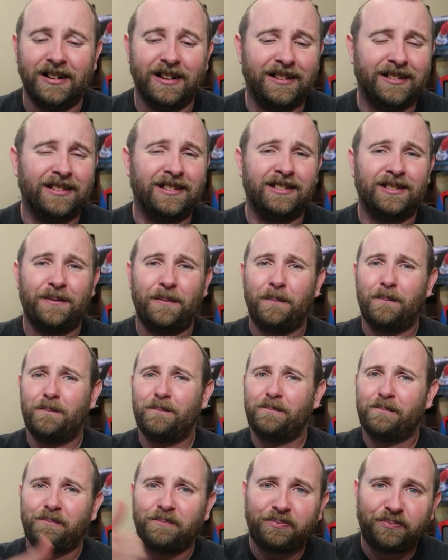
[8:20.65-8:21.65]
It's
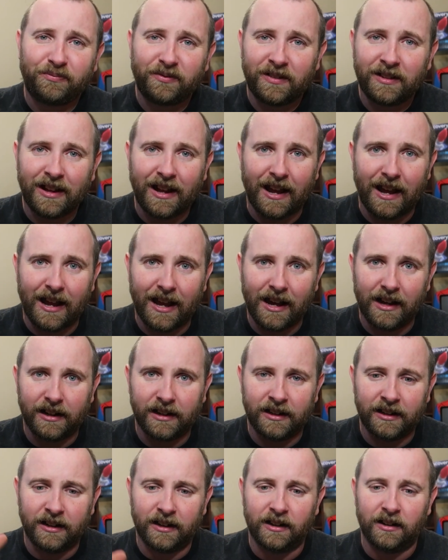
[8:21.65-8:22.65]
out
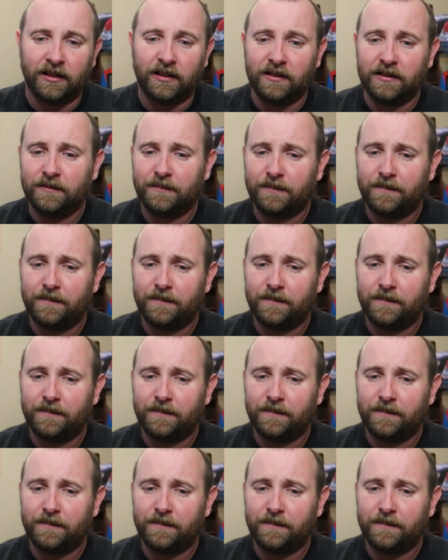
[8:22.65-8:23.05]
of here.